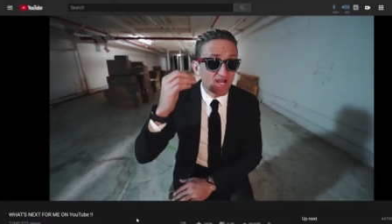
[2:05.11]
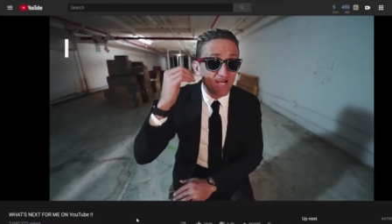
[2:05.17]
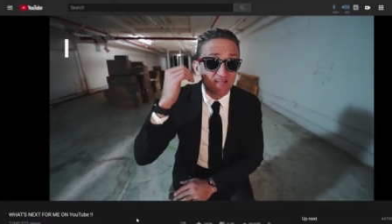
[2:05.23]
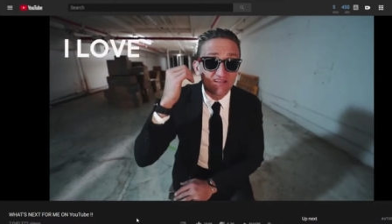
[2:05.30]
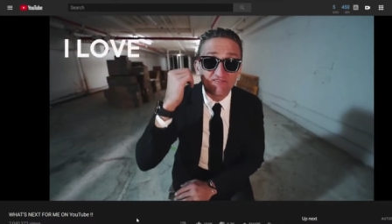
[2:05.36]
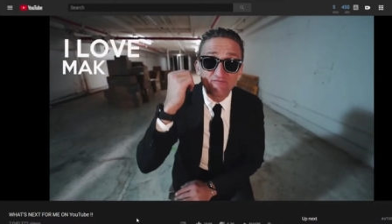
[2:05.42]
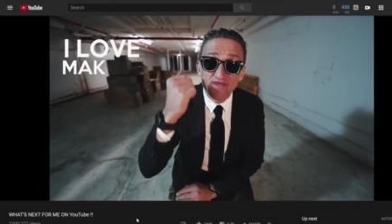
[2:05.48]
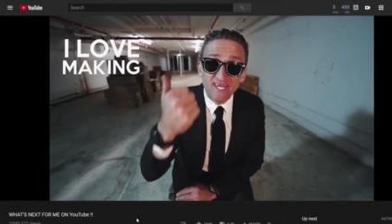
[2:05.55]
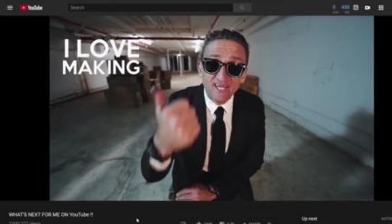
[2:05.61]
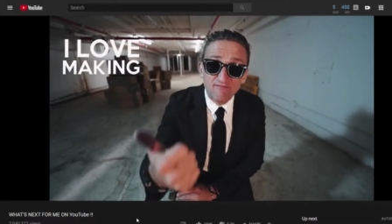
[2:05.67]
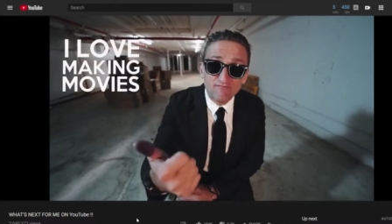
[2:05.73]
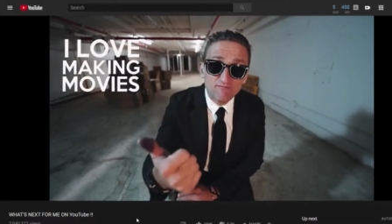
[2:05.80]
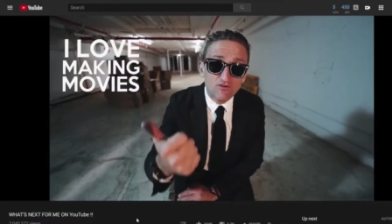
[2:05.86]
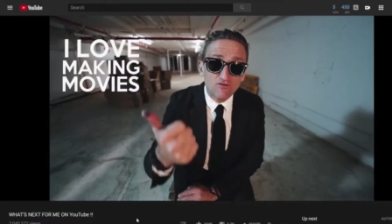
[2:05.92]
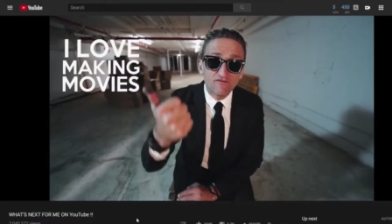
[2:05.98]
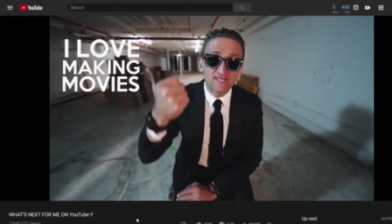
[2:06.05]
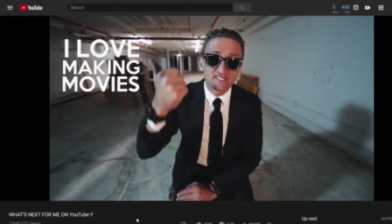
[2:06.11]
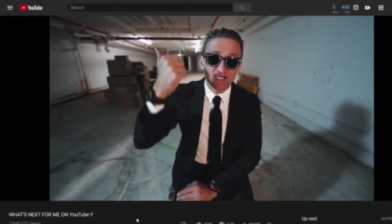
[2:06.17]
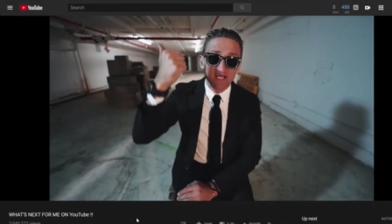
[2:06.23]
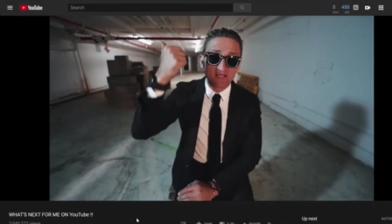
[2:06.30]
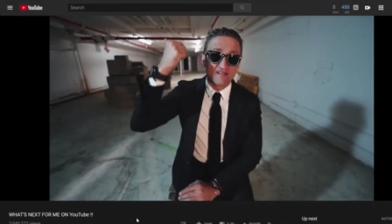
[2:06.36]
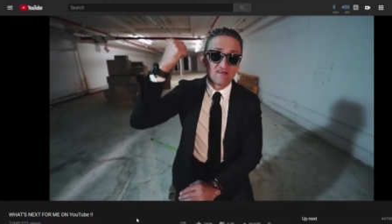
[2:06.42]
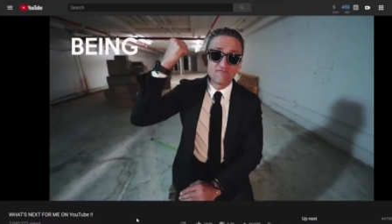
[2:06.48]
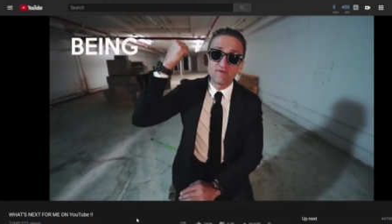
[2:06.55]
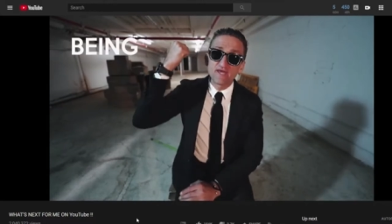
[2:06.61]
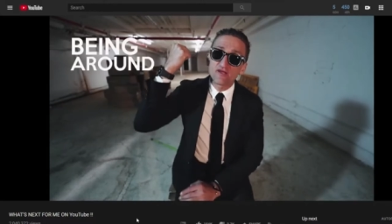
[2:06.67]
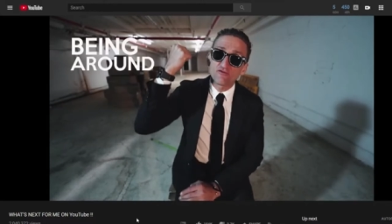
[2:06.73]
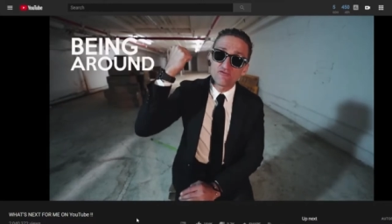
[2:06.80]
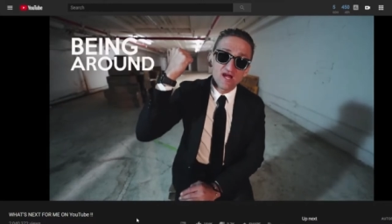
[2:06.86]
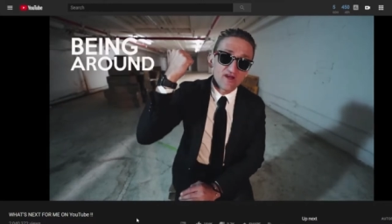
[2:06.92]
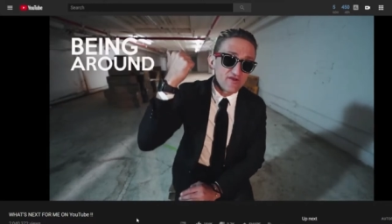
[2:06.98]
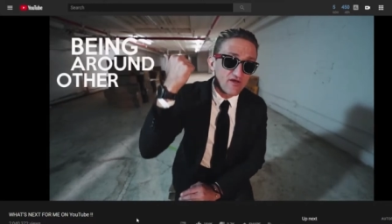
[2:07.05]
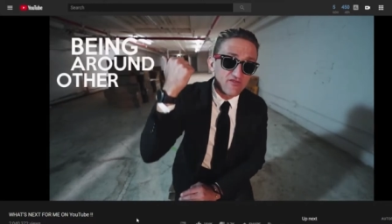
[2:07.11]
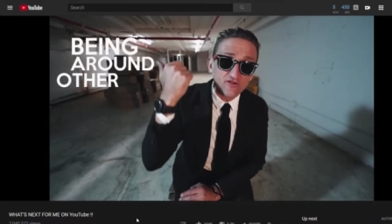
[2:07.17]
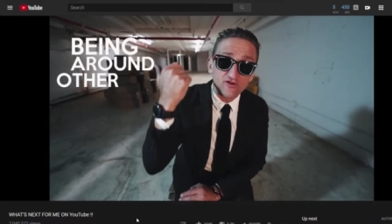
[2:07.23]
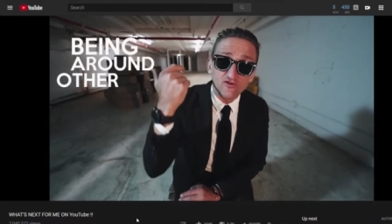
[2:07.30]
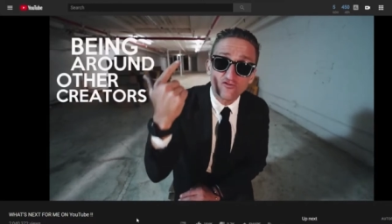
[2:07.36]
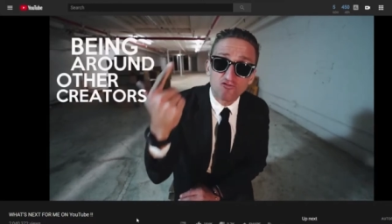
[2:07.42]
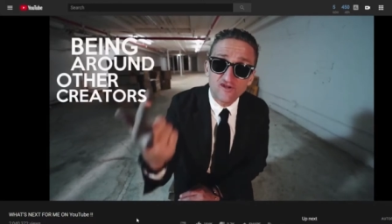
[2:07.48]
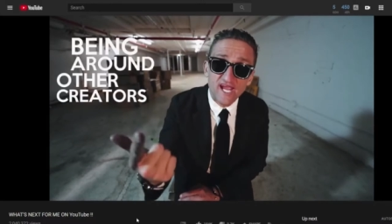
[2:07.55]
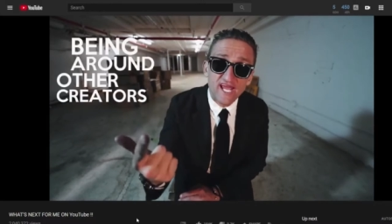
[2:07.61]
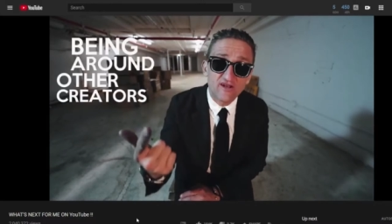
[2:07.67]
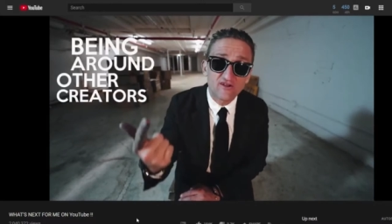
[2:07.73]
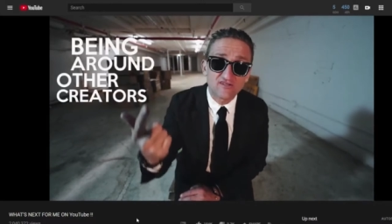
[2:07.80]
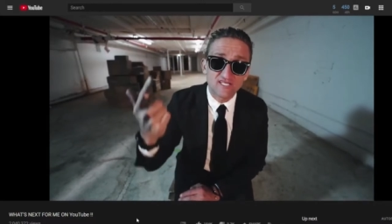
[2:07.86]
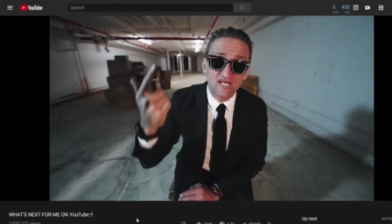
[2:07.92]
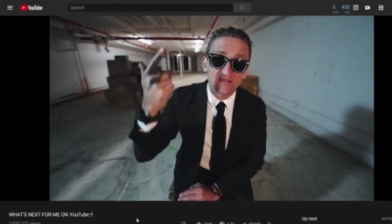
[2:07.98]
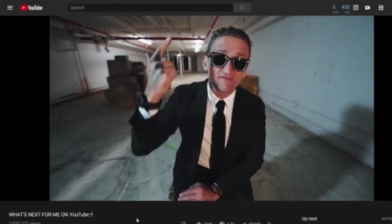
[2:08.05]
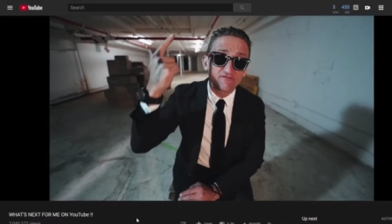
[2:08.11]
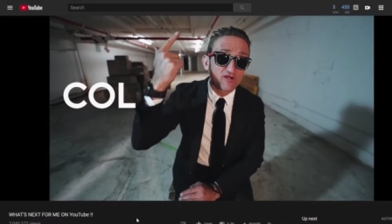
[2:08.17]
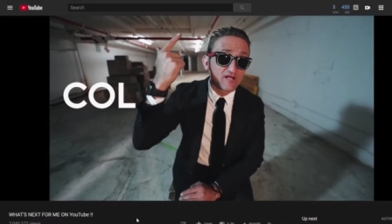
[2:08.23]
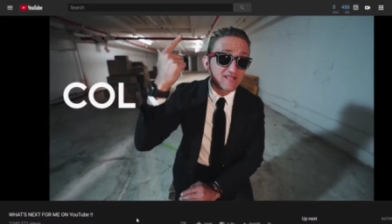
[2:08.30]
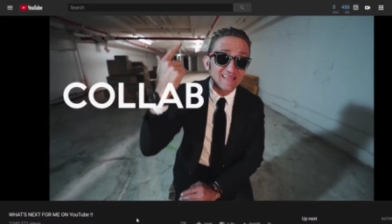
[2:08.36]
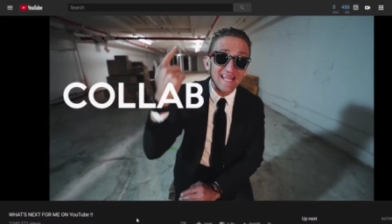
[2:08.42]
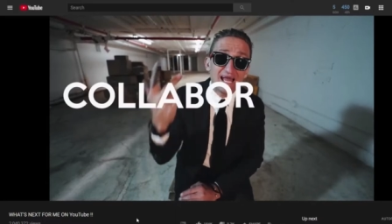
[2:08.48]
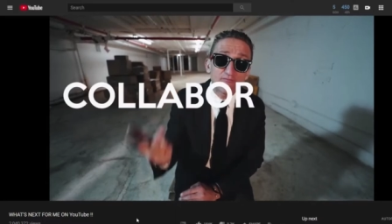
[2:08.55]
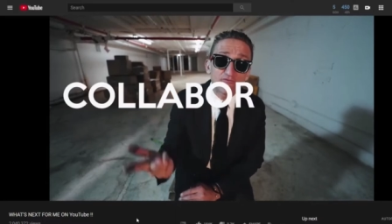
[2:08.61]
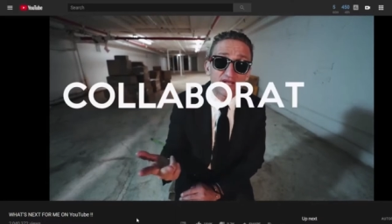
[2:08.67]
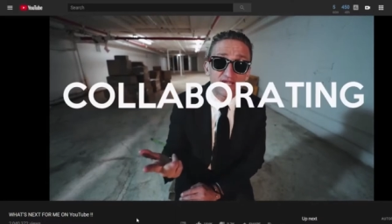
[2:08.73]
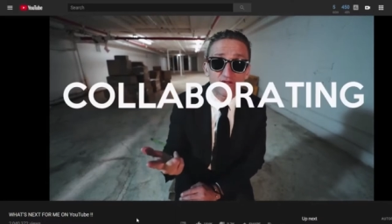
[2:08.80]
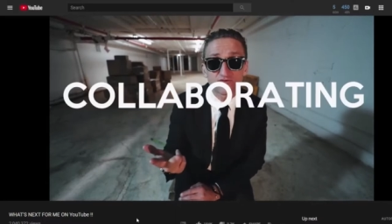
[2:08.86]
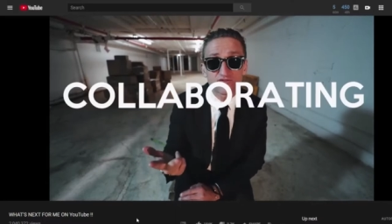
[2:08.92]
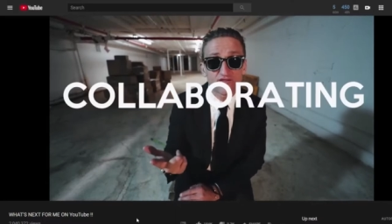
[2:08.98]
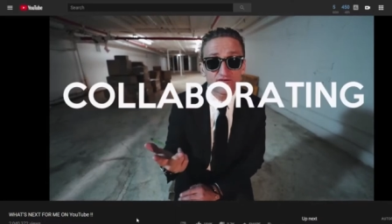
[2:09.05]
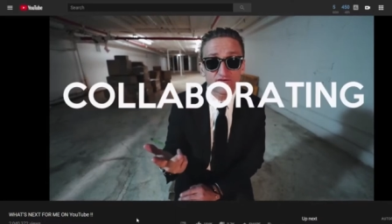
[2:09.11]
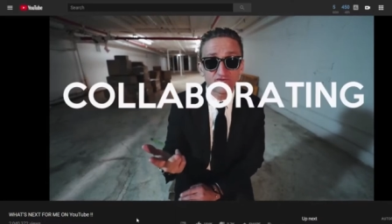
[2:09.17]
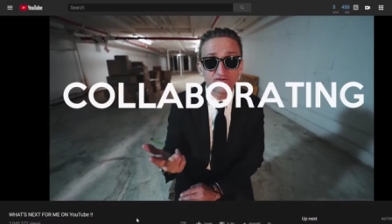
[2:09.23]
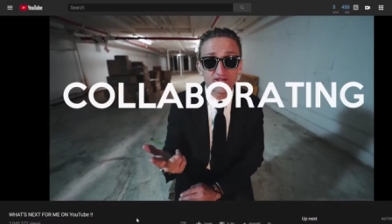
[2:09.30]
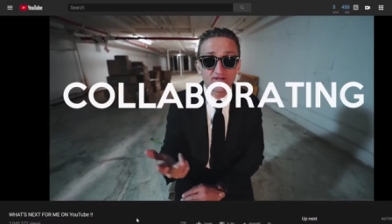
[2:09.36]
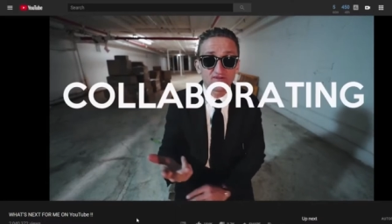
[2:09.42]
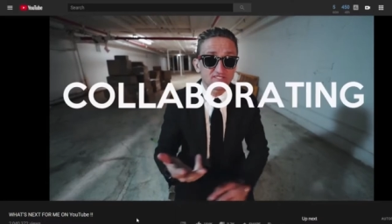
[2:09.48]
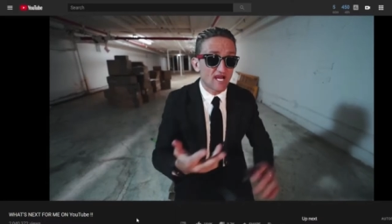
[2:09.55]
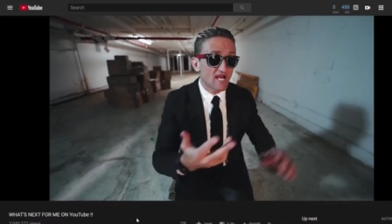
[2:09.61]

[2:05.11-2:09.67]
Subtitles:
I love making movies, I love being around other creators, I love collaborating with other creators,